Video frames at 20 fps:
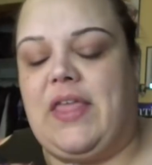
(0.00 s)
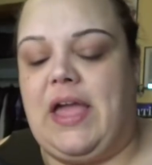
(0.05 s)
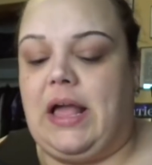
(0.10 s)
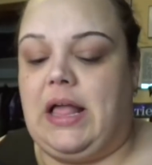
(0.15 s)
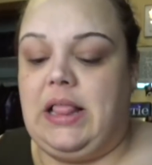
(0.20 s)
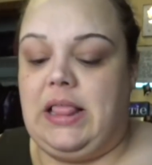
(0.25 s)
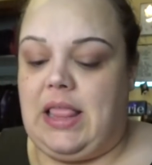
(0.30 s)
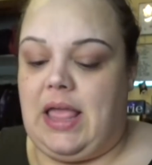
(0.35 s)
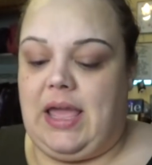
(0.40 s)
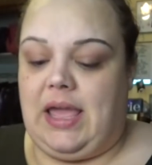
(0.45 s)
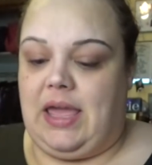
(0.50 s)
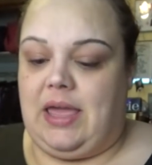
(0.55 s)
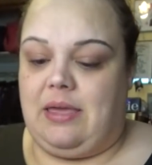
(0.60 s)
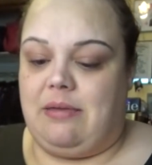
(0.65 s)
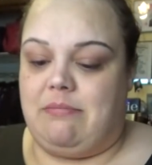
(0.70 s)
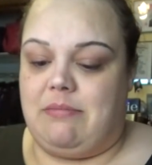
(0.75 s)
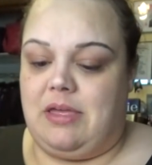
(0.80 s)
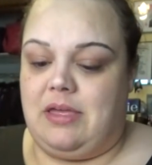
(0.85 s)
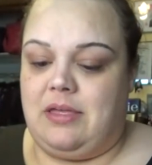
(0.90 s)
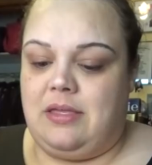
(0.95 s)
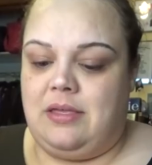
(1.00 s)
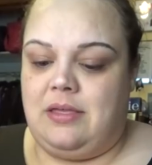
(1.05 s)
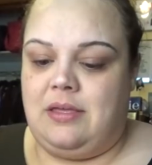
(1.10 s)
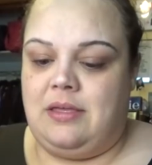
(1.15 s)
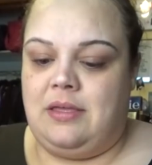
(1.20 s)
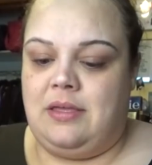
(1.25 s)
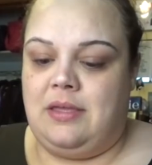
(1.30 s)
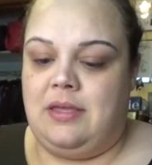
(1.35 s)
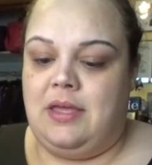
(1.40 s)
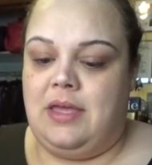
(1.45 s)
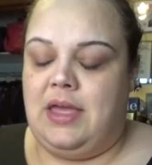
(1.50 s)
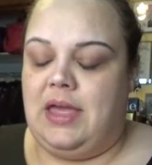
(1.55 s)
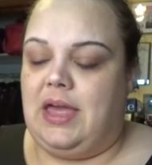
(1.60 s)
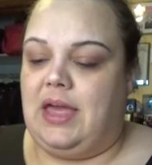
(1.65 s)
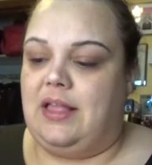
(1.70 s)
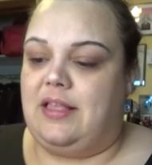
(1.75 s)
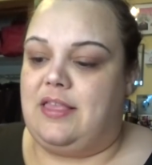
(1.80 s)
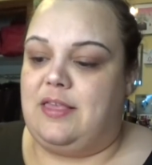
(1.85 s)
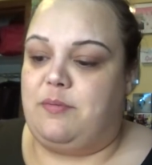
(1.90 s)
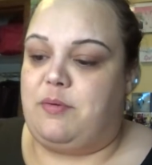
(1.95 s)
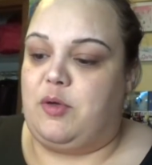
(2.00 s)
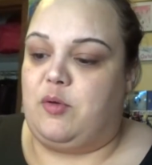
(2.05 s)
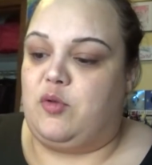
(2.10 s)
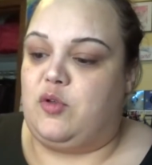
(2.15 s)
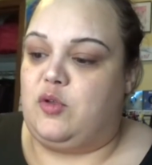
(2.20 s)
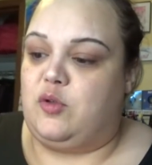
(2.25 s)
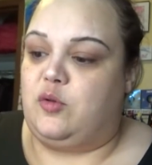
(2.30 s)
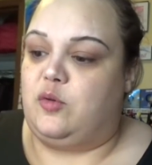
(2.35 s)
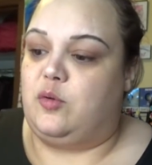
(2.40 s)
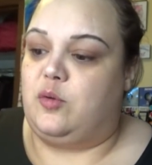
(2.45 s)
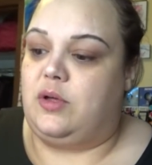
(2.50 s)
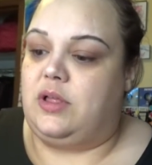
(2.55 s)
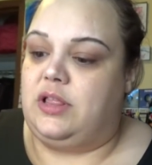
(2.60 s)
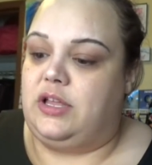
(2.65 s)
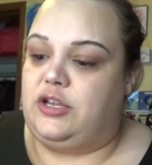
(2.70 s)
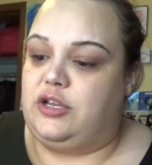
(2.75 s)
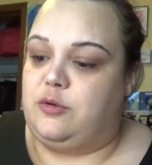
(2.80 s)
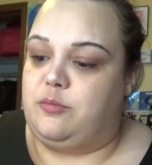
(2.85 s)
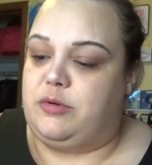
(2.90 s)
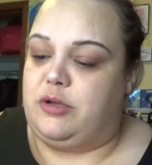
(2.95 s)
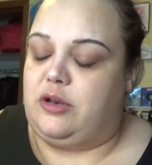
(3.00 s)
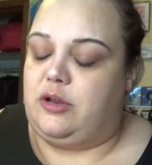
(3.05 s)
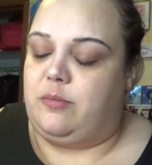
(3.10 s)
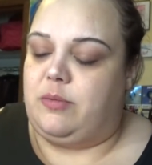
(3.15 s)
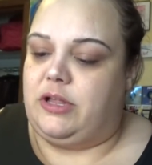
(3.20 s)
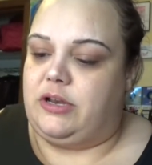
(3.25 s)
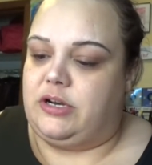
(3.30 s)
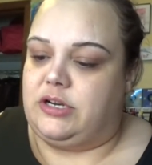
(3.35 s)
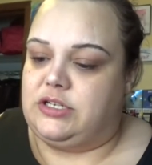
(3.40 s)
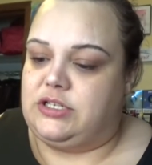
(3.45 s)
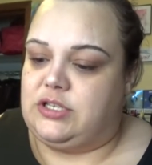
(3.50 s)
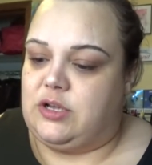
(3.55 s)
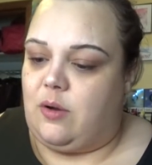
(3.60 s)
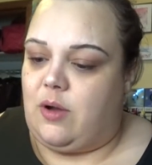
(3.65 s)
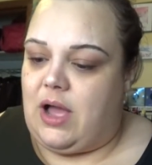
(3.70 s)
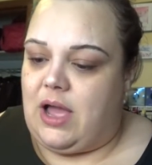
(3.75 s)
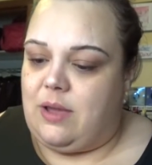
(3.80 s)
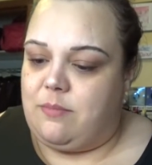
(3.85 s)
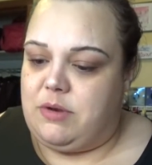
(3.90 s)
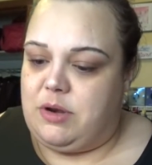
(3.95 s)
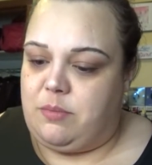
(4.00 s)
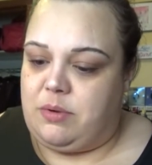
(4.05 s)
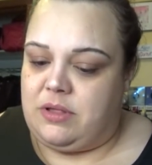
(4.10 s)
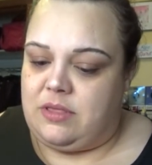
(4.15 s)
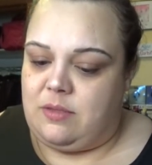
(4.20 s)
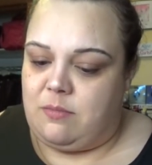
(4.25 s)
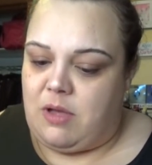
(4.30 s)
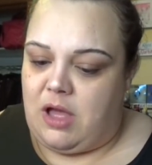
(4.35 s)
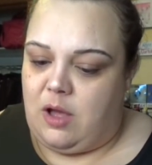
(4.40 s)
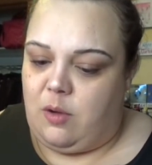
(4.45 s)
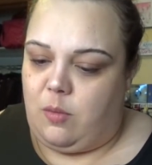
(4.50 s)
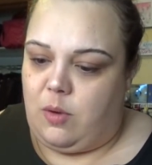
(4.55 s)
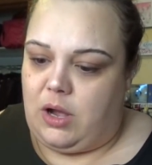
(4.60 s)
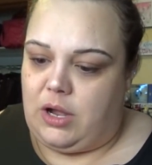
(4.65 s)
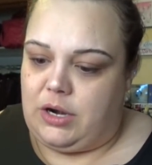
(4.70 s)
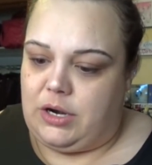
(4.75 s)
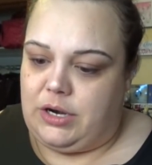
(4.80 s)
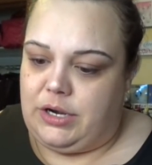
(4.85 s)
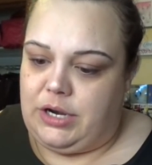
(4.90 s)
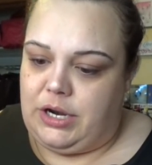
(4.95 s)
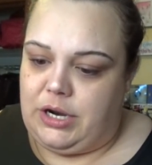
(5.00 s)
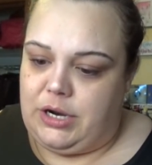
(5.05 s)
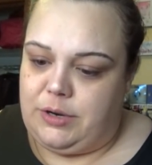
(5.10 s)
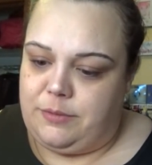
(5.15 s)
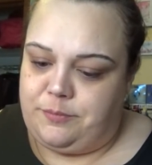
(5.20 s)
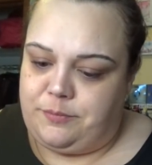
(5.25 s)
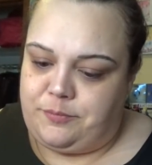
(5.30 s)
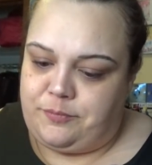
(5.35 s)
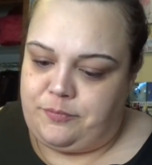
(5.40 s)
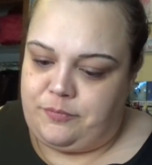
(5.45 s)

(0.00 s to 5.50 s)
they claim it's supposed to clean your beauty blender. So I'm going to put some hot water in here.